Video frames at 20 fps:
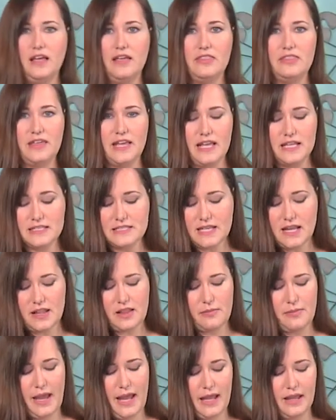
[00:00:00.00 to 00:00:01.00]
The inside of
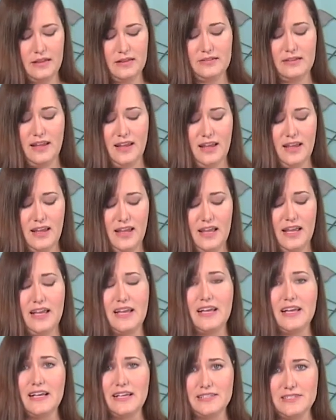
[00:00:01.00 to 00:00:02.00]
the bag
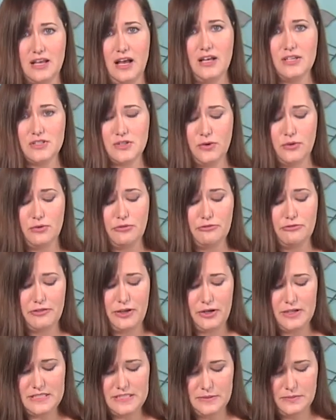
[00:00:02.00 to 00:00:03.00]
is also
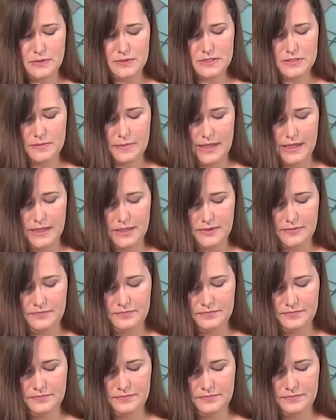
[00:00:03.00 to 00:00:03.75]
very simple to make.